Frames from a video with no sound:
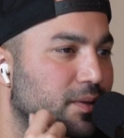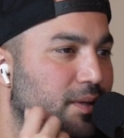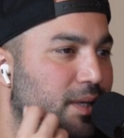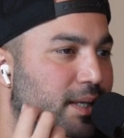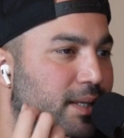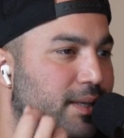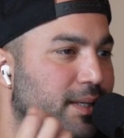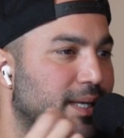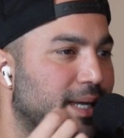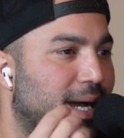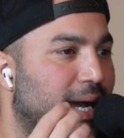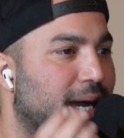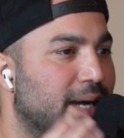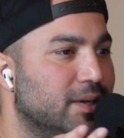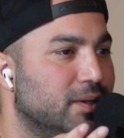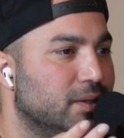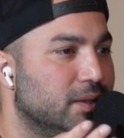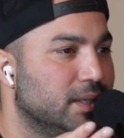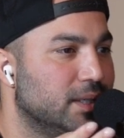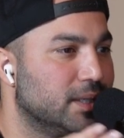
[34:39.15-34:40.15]
Like the
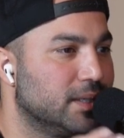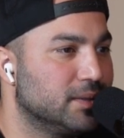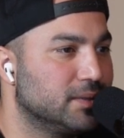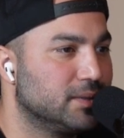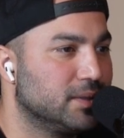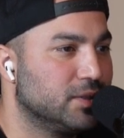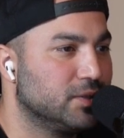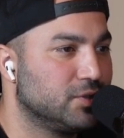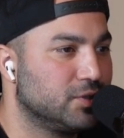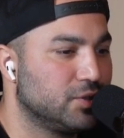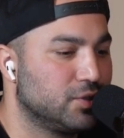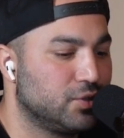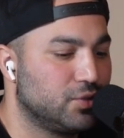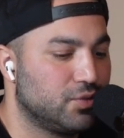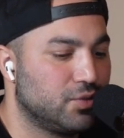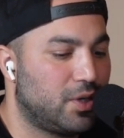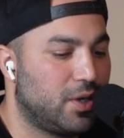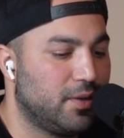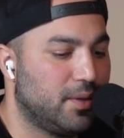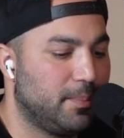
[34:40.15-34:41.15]
irony is just
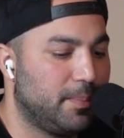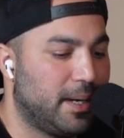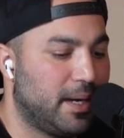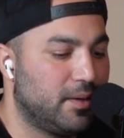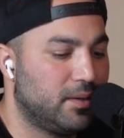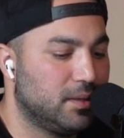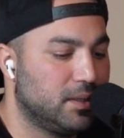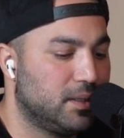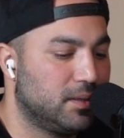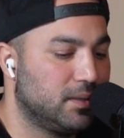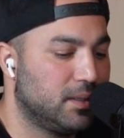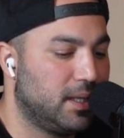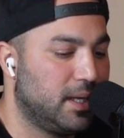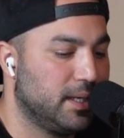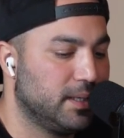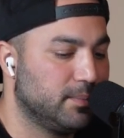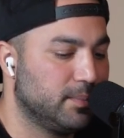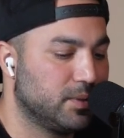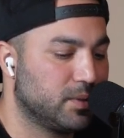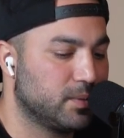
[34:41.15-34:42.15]
draw the parallel
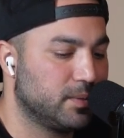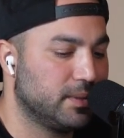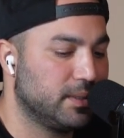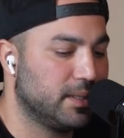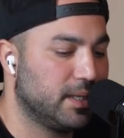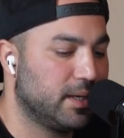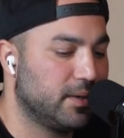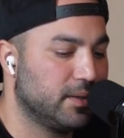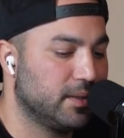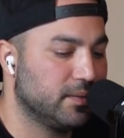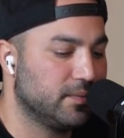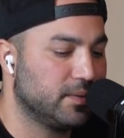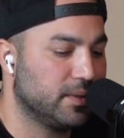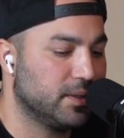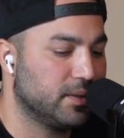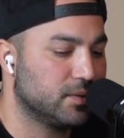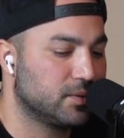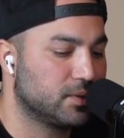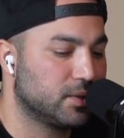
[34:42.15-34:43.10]
line between narrative here.